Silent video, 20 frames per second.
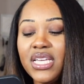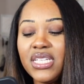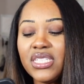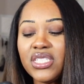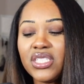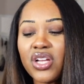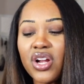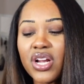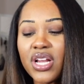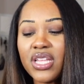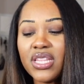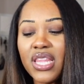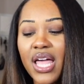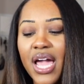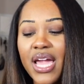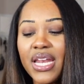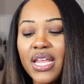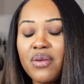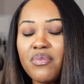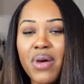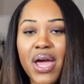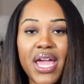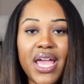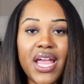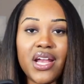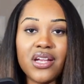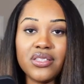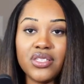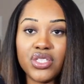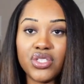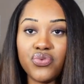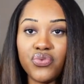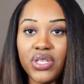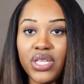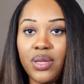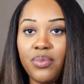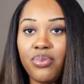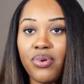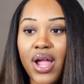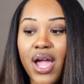in certain lighting, my hair looked
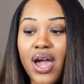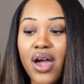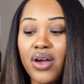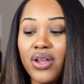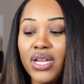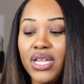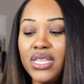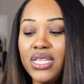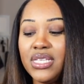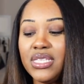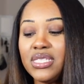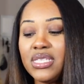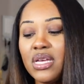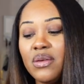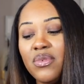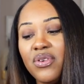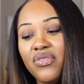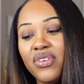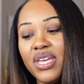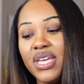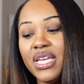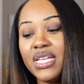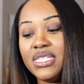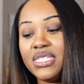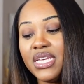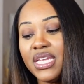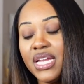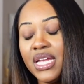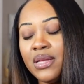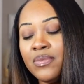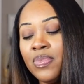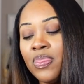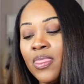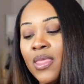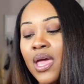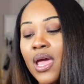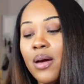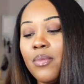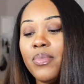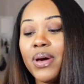really brown, and then some of it didn't.
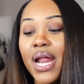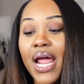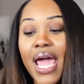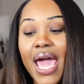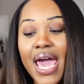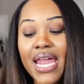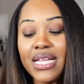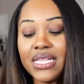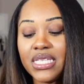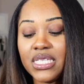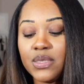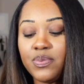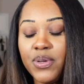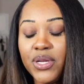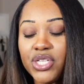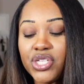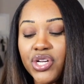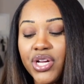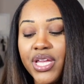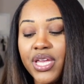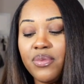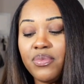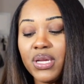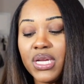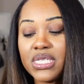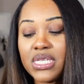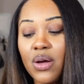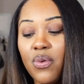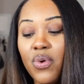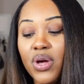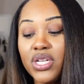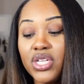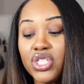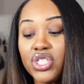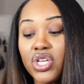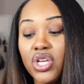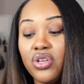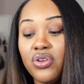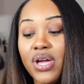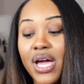But I added this picture in because I wanted to
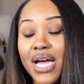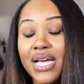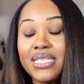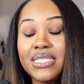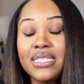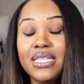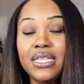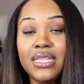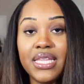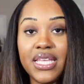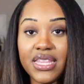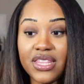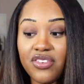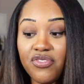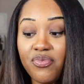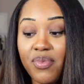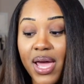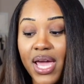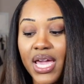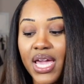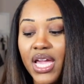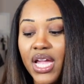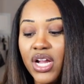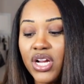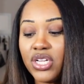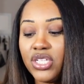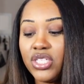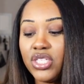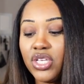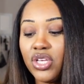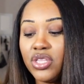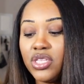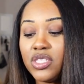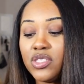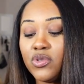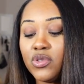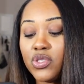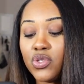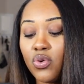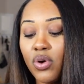show you guys the length of my hair. So this
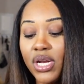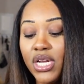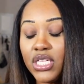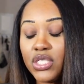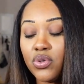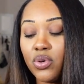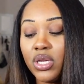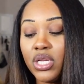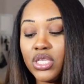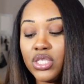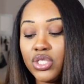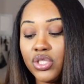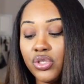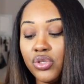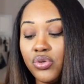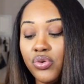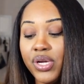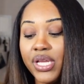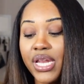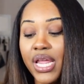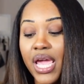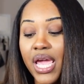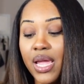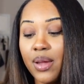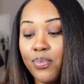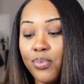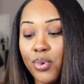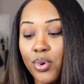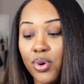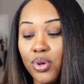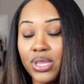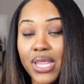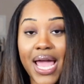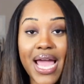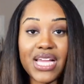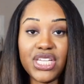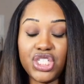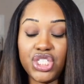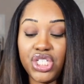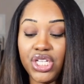was 2022 in April
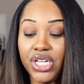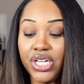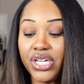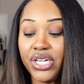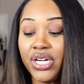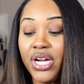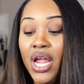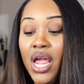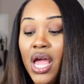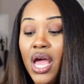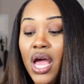last year.